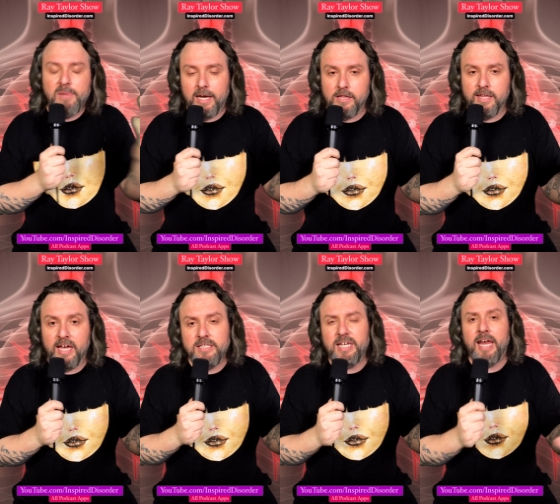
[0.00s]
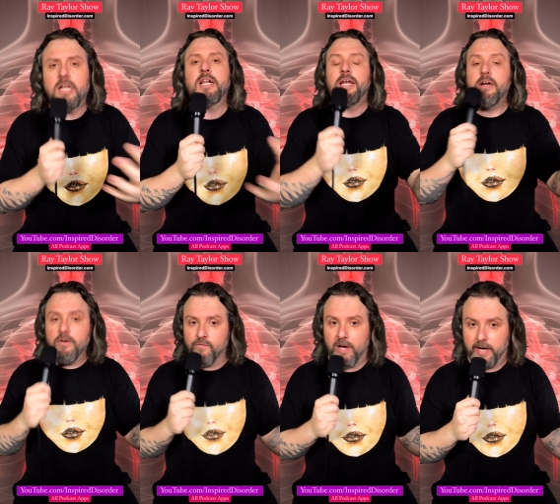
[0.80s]
many things and
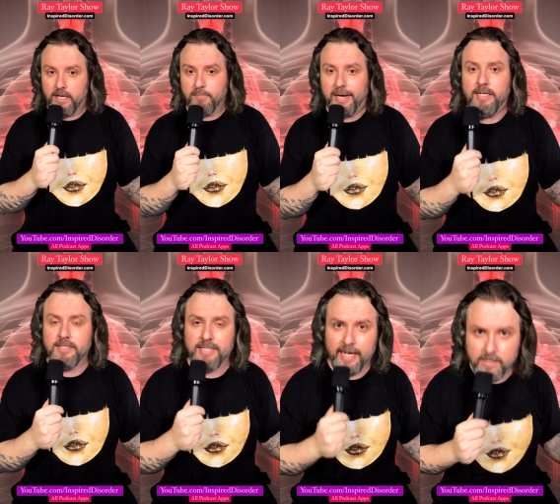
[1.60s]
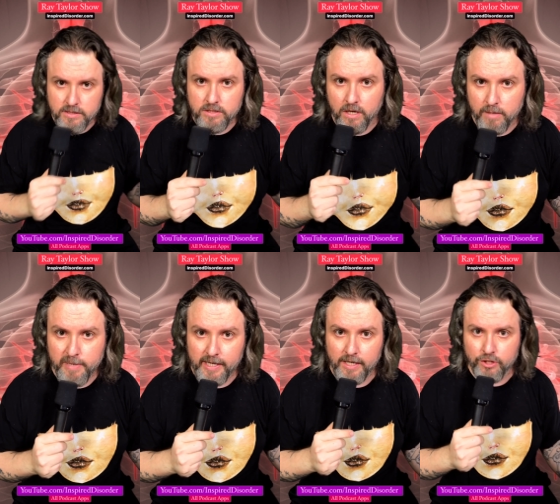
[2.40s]
clarified my stance on
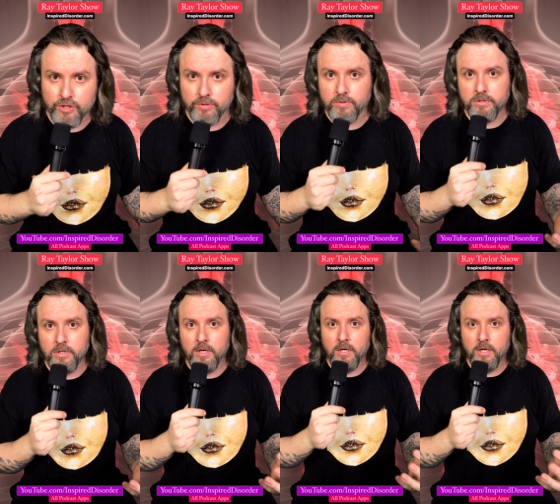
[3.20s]
many issues.